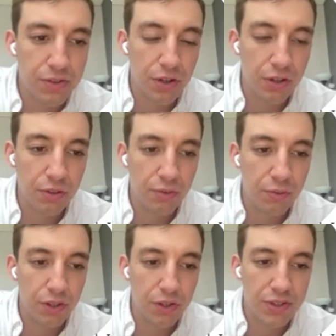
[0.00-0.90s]
So
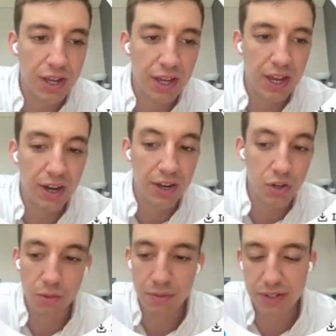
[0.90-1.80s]
you're saying here, I
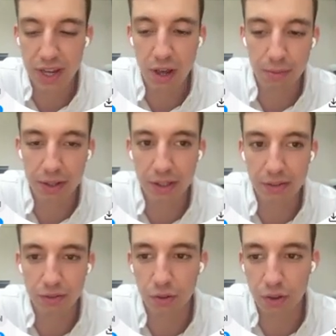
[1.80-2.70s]
know you're busy
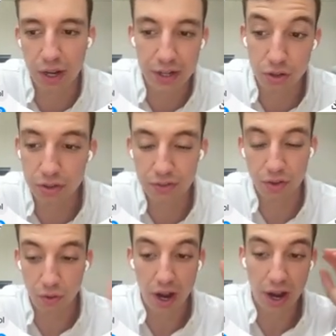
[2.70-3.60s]
helping, or I know,
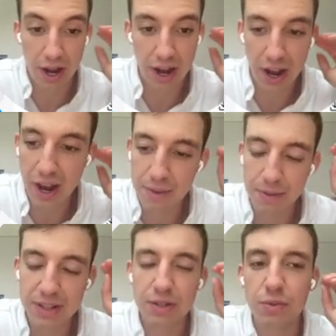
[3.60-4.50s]
so
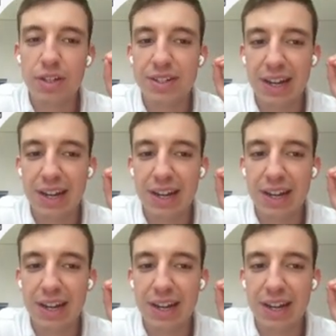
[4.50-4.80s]
basically what you're